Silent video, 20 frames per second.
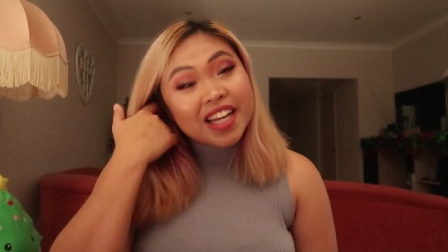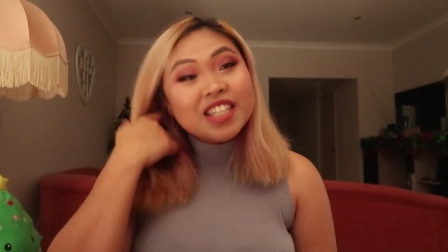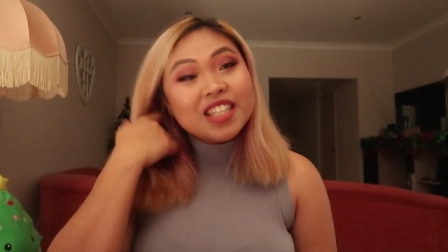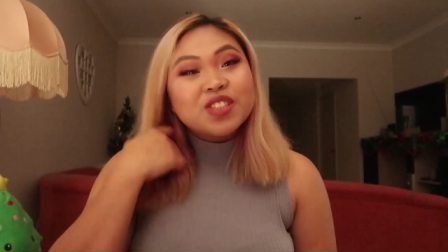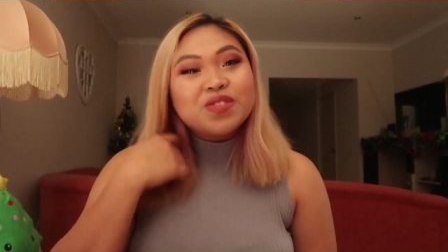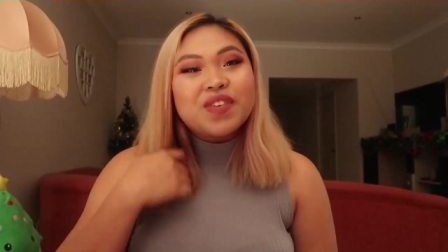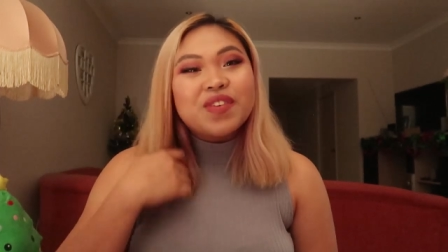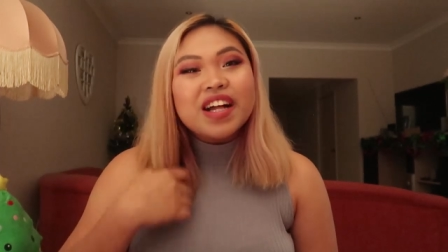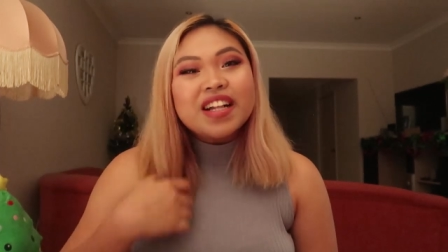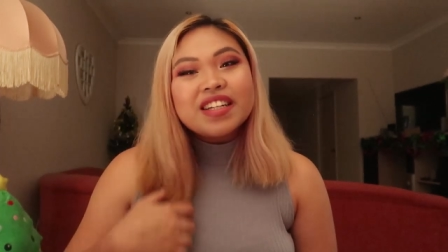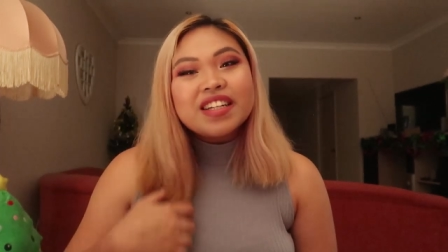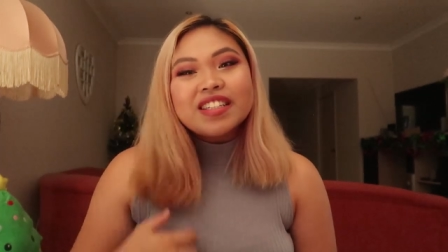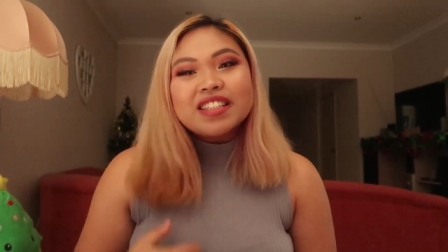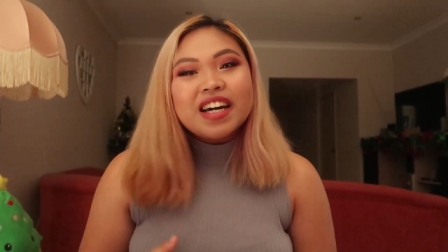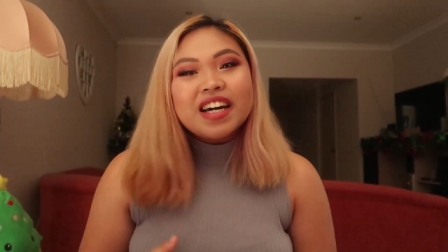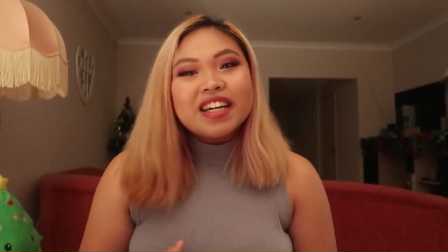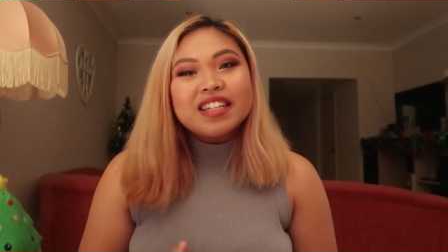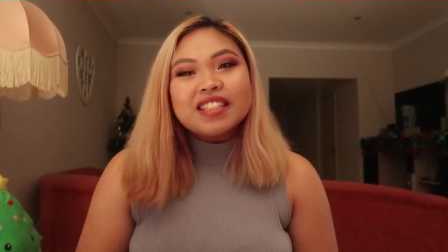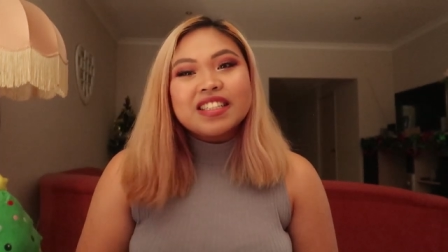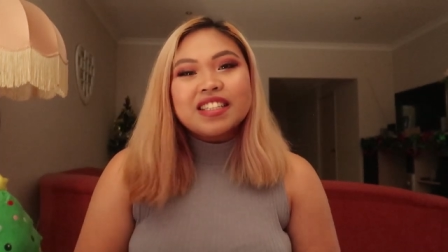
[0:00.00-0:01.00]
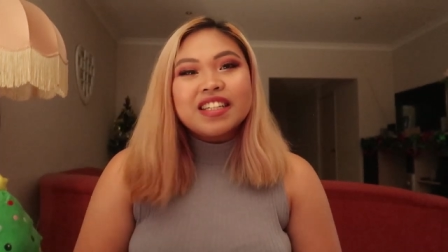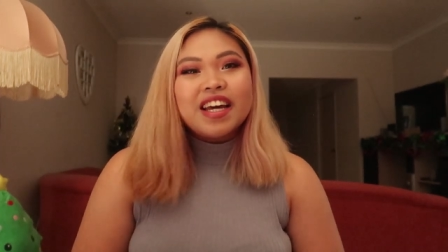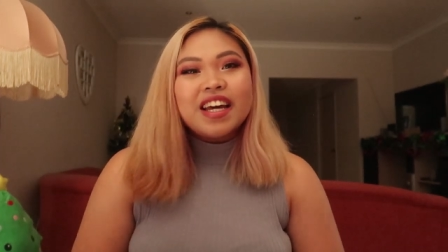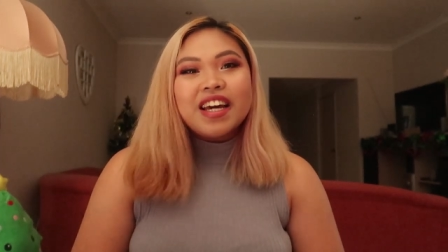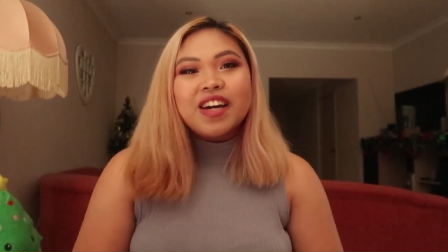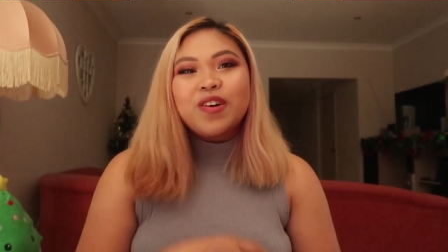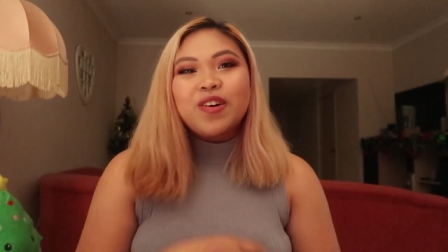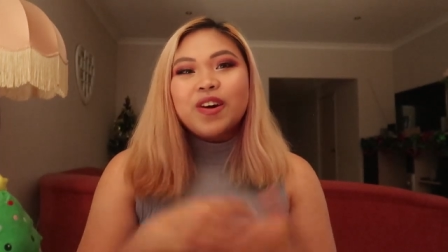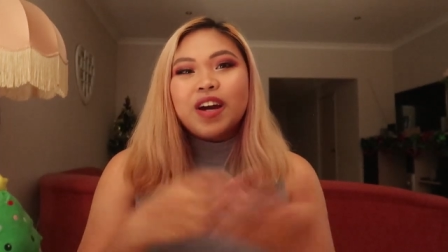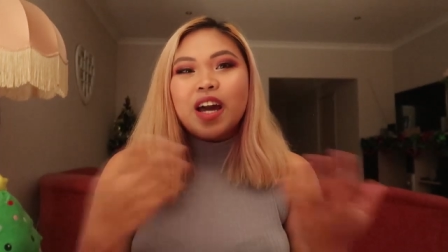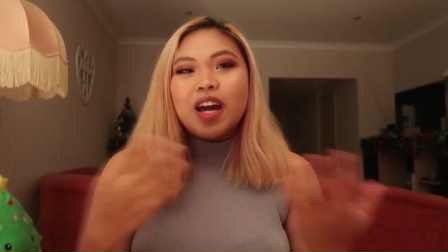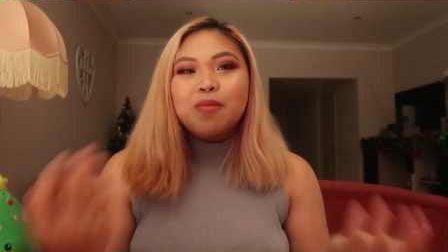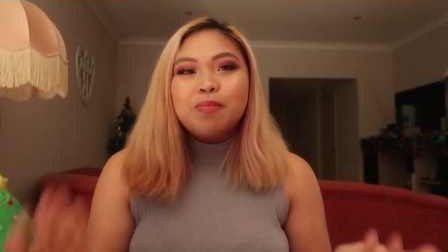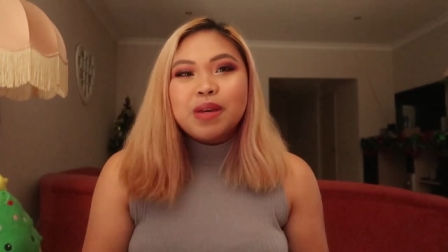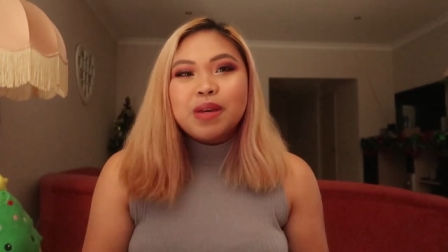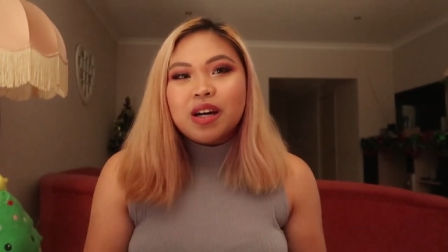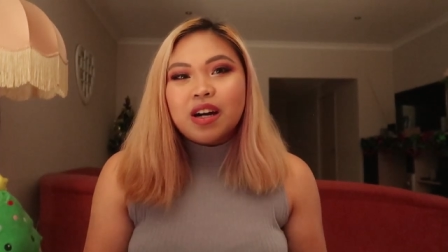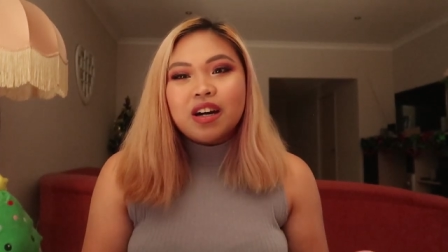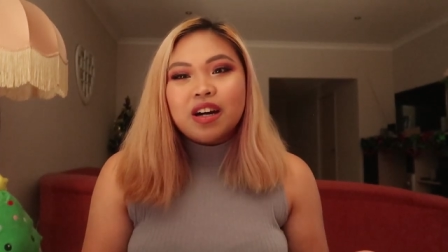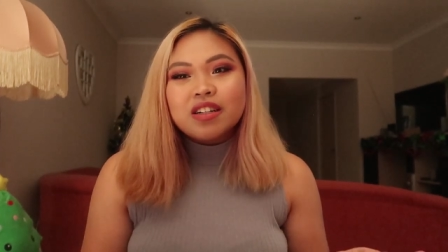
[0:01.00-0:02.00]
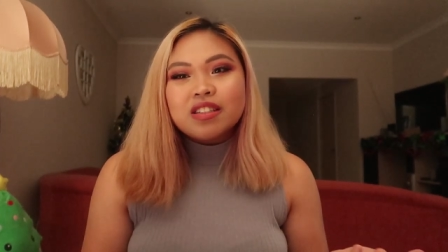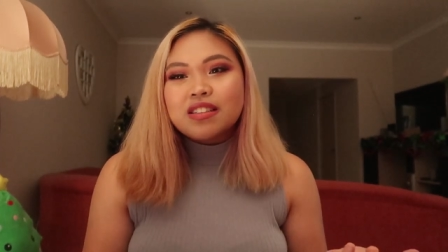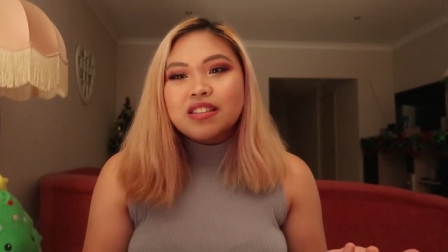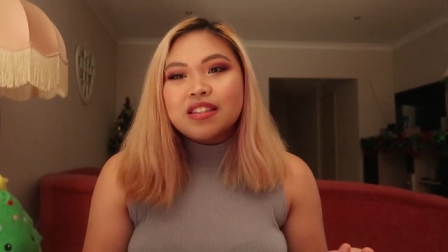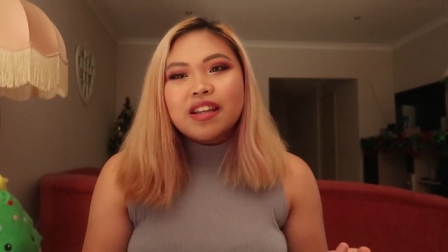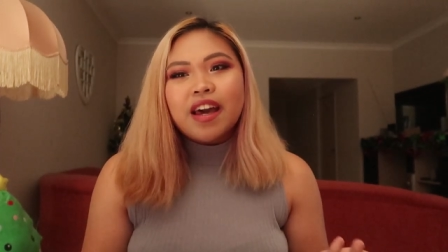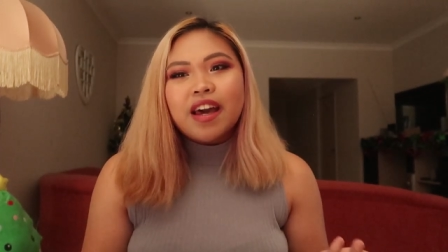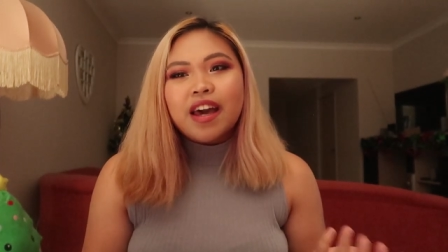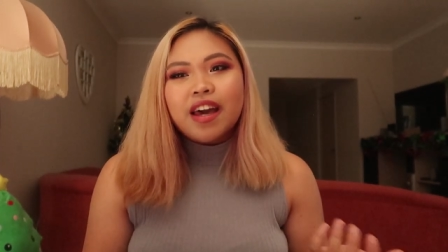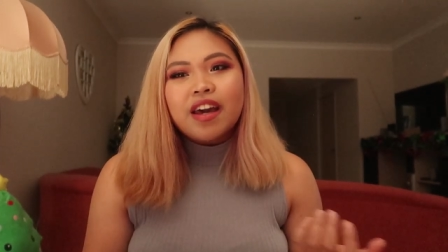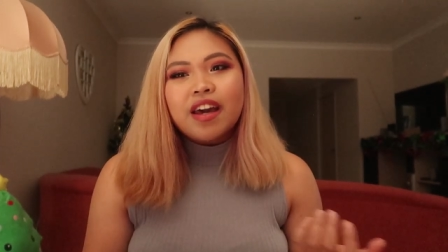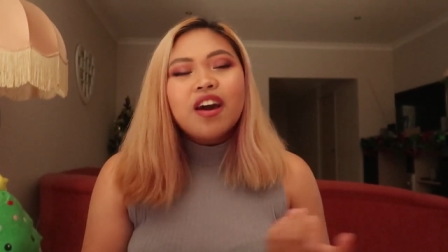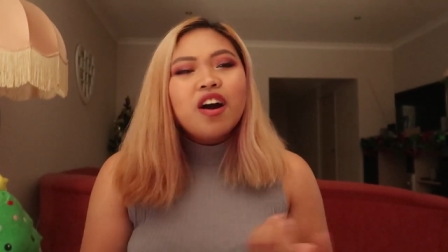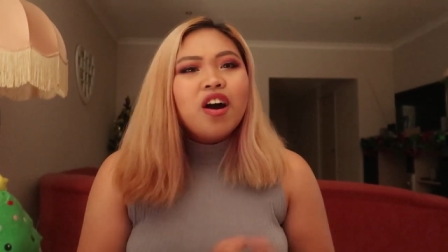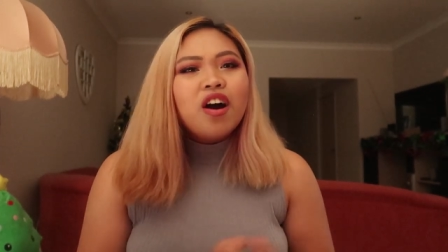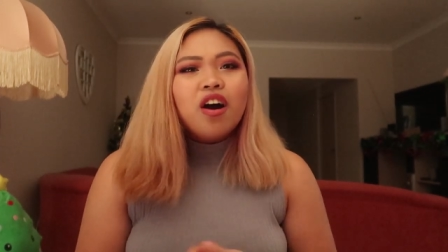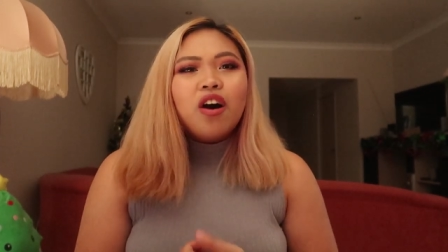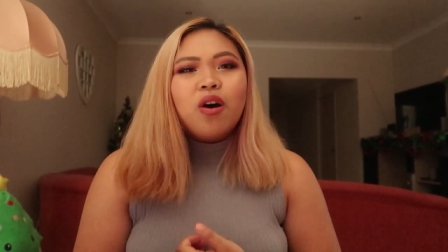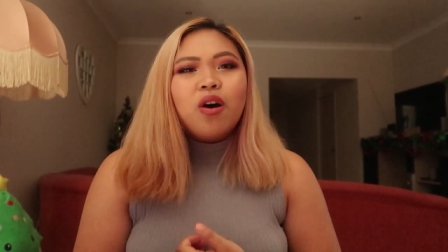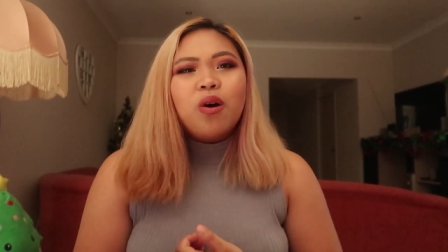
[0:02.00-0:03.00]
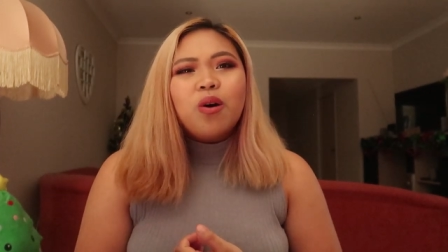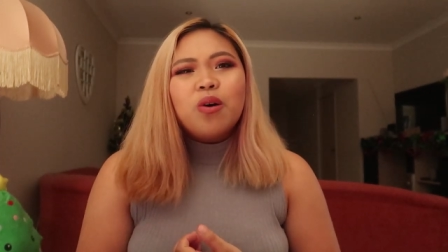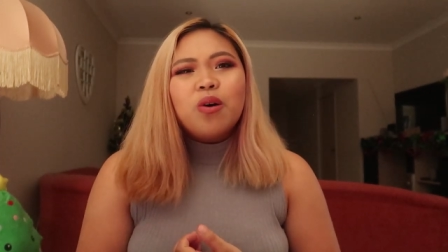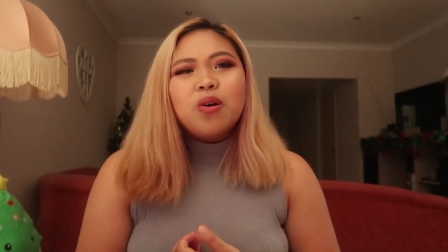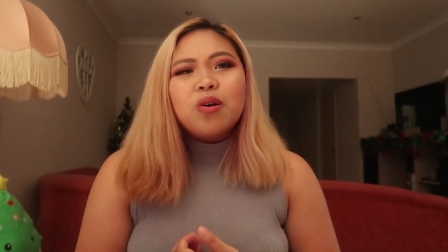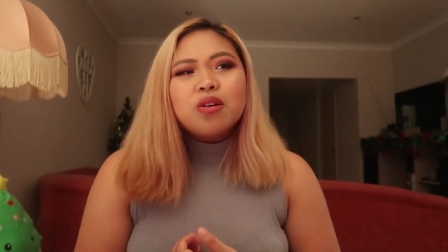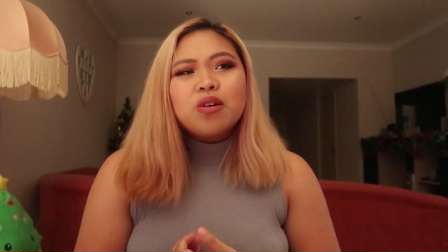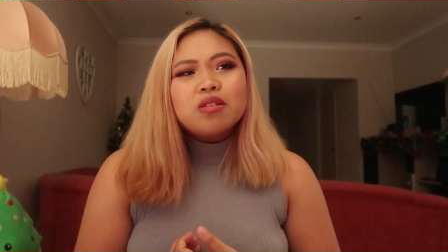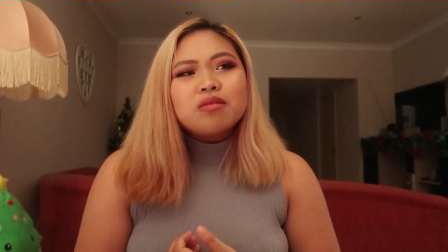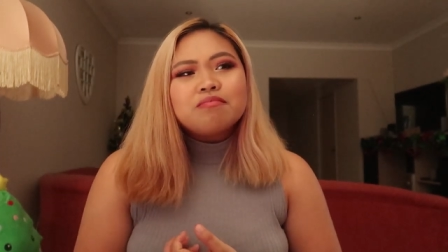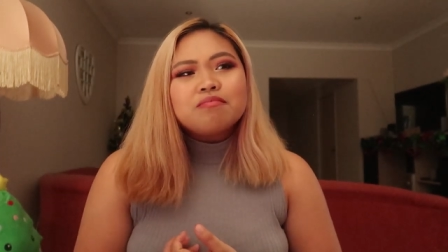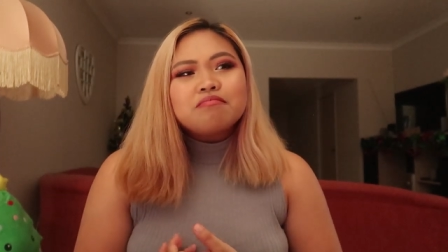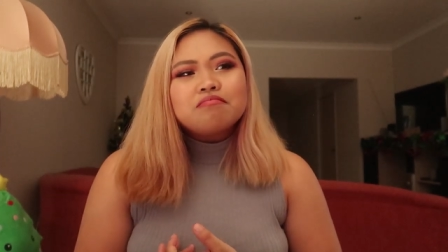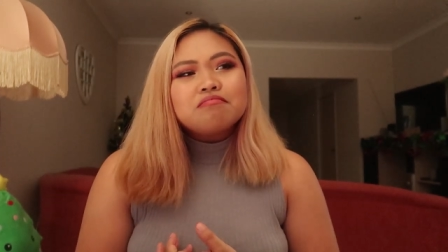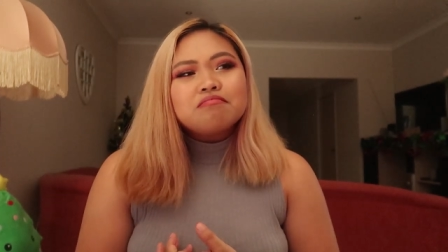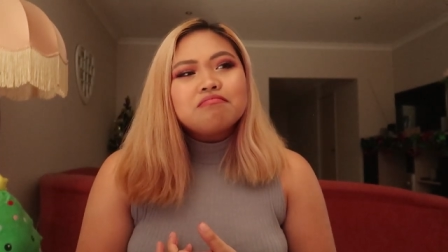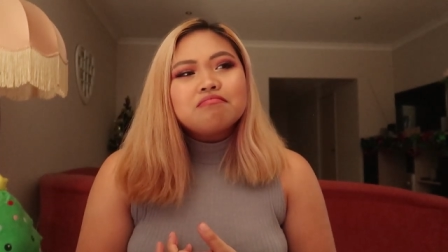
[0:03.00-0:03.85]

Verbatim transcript: is Valentine's Day or Happy Hearts Day or